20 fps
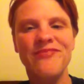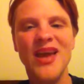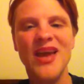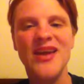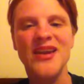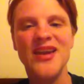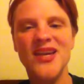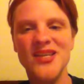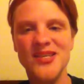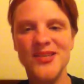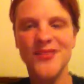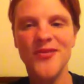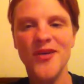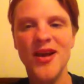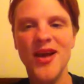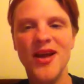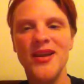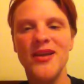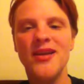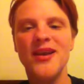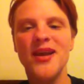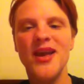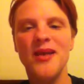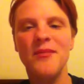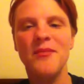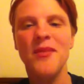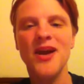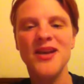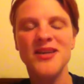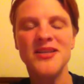and his friend
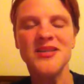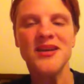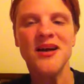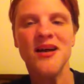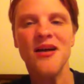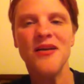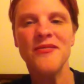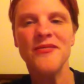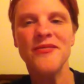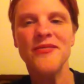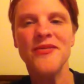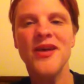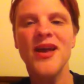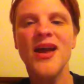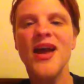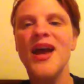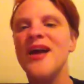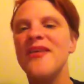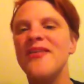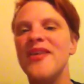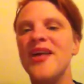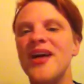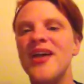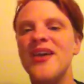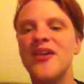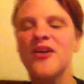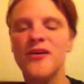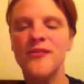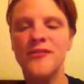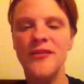and myself, and
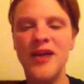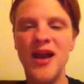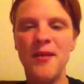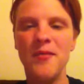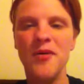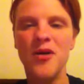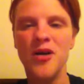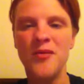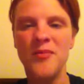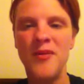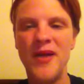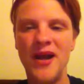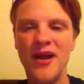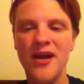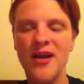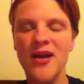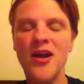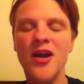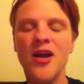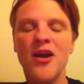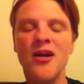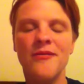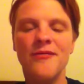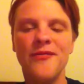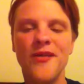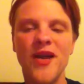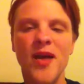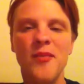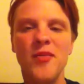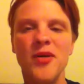then her fam her par- her
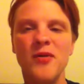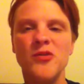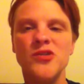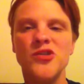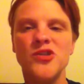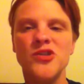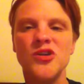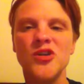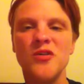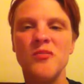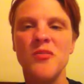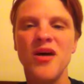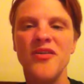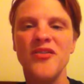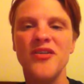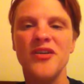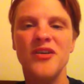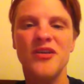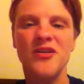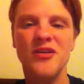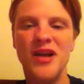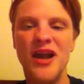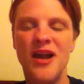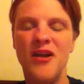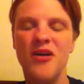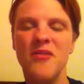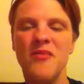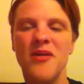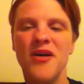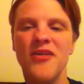family, which is her mother, her,
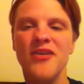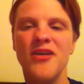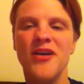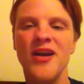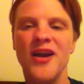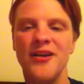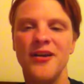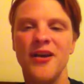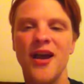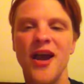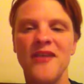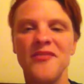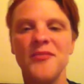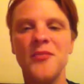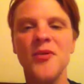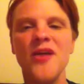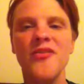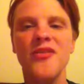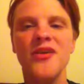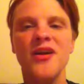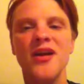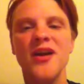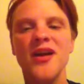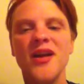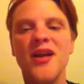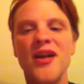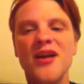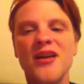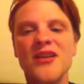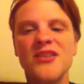her mother and her half brother.
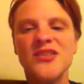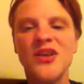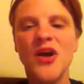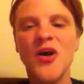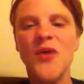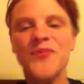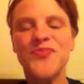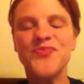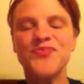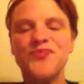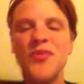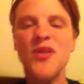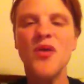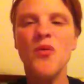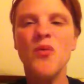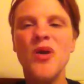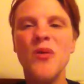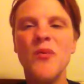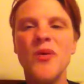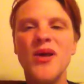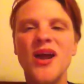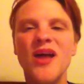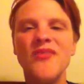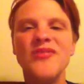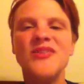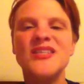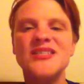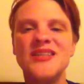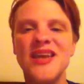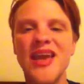So we went
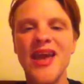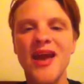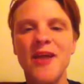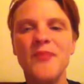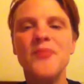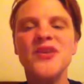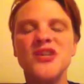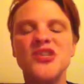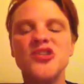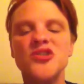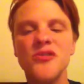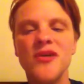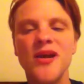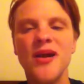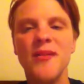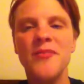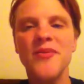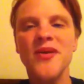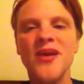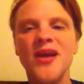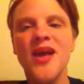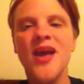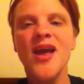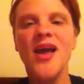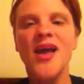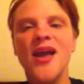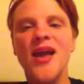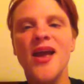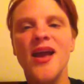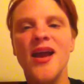on this camping trip,
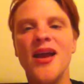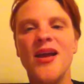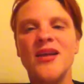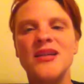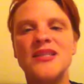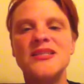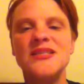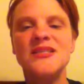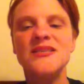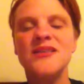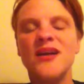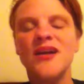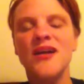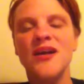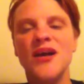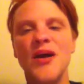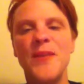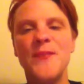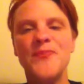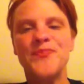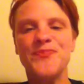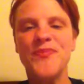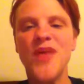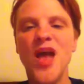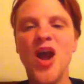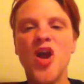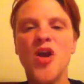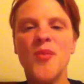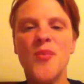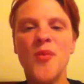and uh,
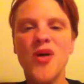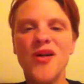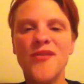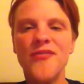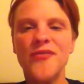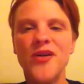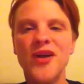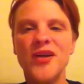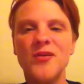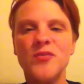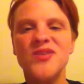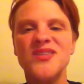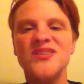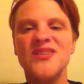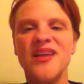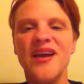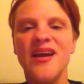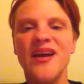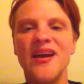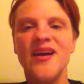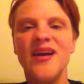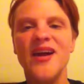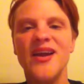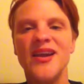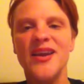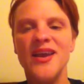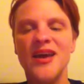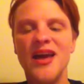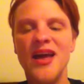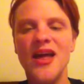her boyfriend was there,
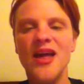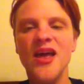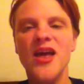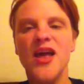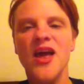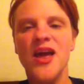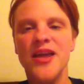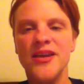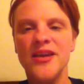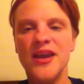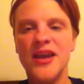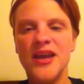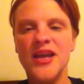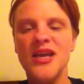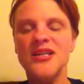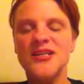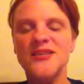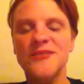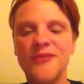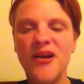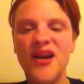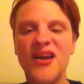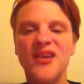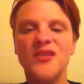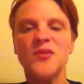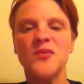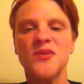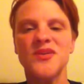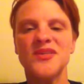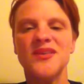and he, and uh, his
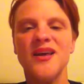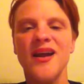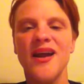friend was